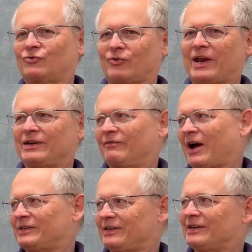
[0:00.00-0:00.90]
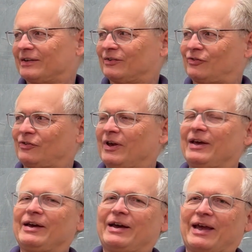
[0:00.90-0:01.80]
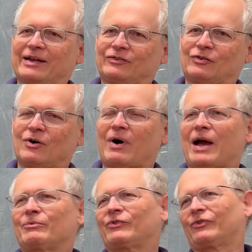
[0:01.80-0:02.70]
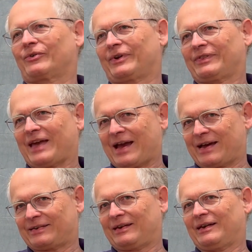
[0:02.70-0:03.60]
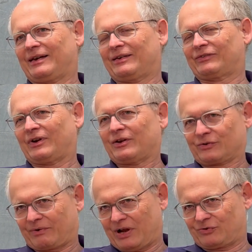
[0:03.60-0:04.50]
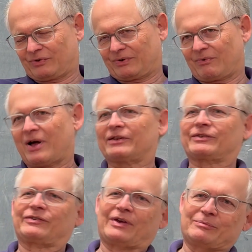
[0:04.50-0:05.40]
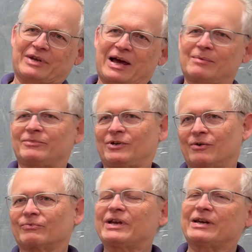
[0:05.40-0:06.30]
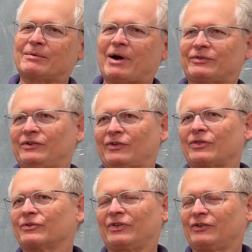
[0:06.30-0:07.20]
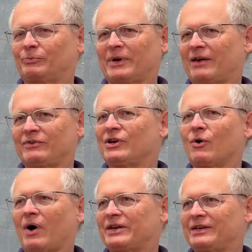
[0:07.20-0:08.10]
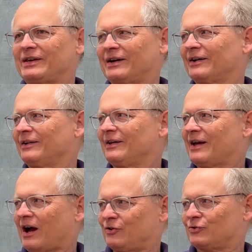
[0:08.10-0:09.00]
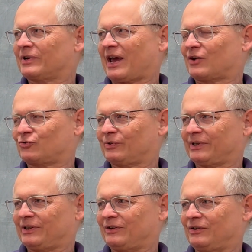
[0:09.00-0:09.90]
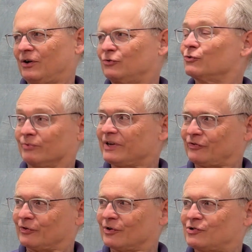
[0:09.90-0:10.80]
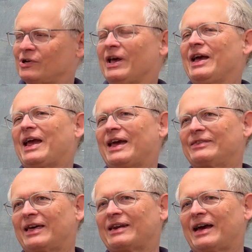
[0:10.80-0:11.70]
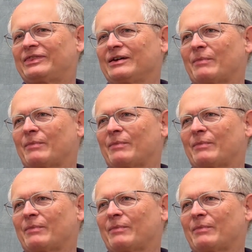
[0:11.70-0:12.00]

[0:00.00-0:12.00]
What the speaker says: train of ideas. And so I was learning that as an undergraduate while at the same time, reading about these other things, but having no idea how you could actually, do research. And then I